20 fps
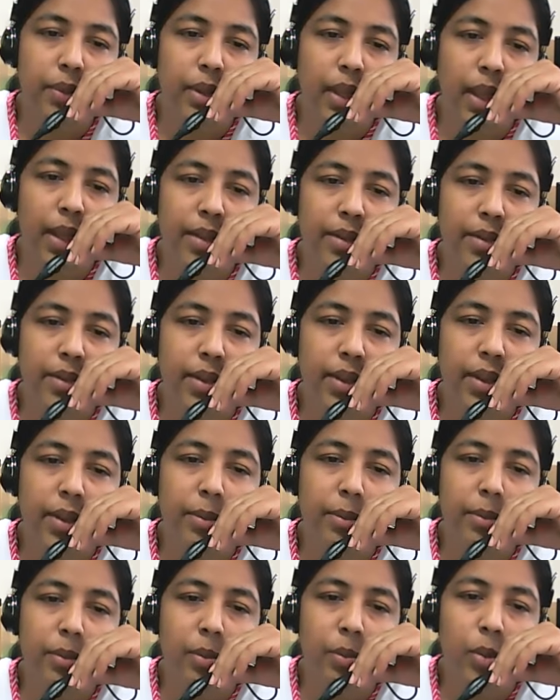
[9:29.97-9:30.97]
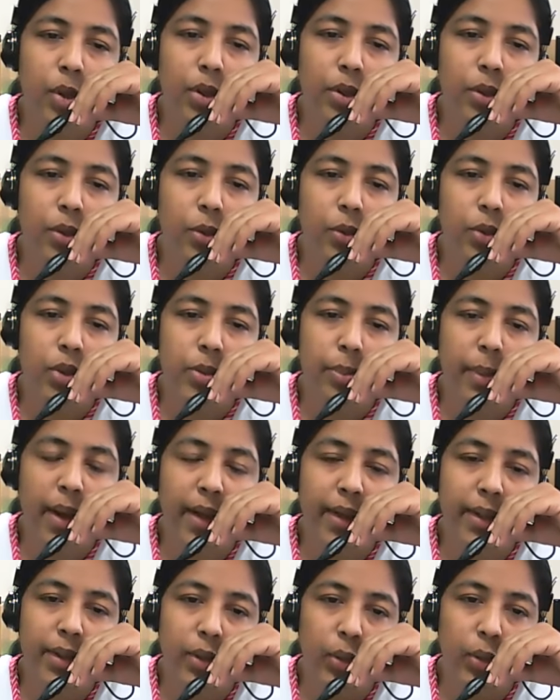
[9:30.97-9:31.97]
calcium molecules
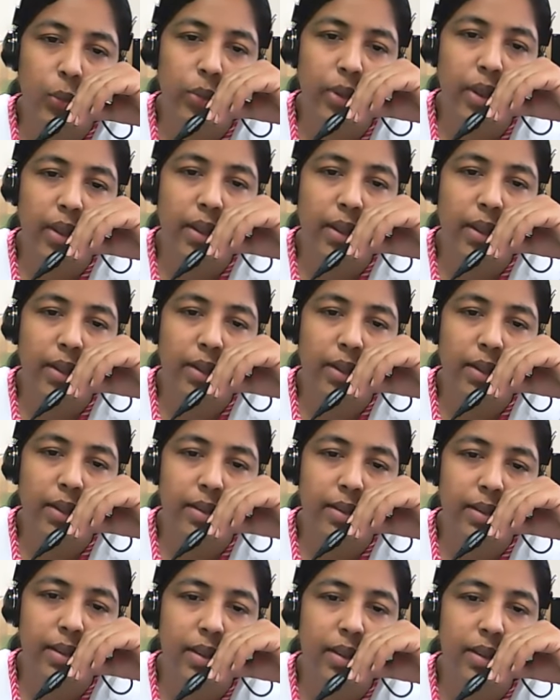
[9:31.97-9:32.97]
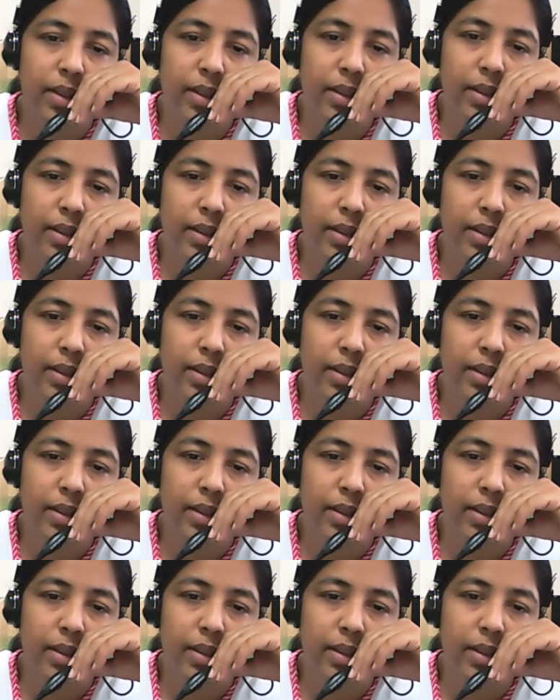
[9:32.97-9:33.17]
bind to the increasing